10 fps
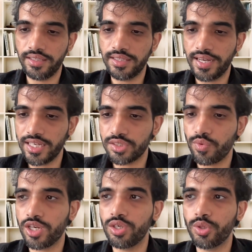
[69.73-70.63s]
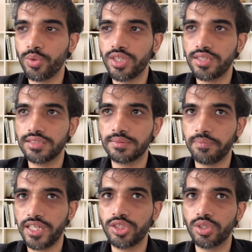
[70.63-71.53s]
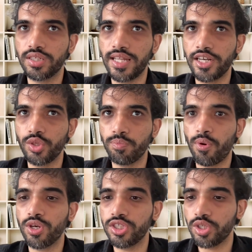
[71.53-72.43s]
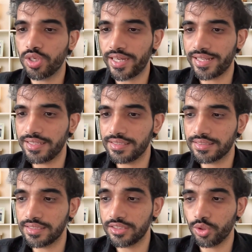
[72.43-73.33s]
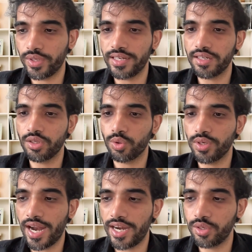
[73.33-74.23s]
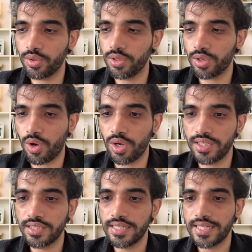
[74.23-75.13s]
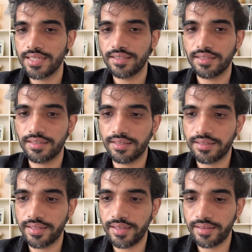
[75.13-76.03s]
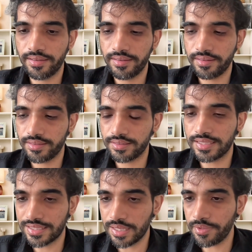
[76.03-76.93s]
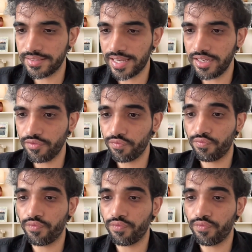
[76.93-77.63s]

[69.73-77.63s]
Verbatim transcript: in the next one or two years, make sure that you polish your technical skills. You get a good handhold on uh, system design.